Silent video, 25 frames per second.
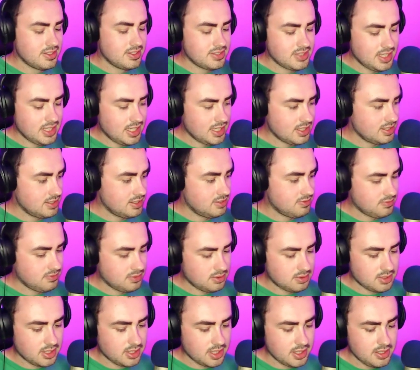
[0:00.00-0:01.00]
So that is
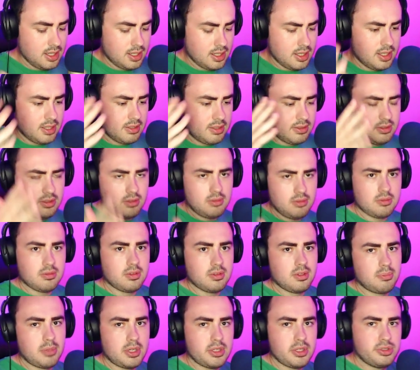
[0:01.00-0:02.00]
Fortnite. Not
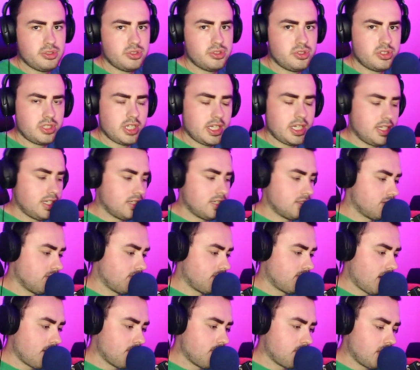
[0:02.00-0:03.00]
the most steadiest of
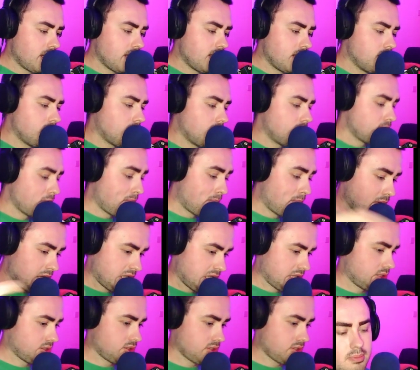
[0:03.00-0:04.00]
gameplay in the world,
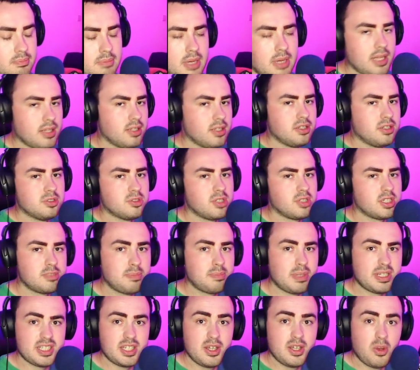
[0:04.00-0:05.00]
but better than I was
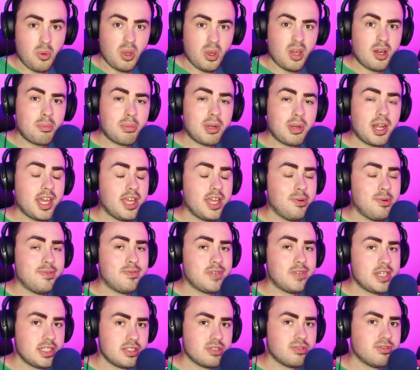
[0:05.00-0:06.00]
expecting. We are playing with
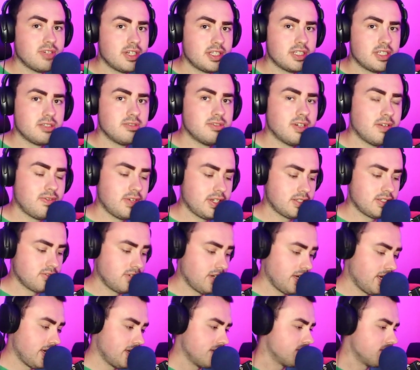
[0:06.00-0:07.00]
integrated graphics
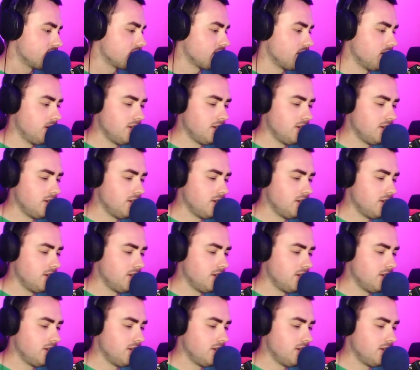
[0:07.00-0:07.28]
right here, so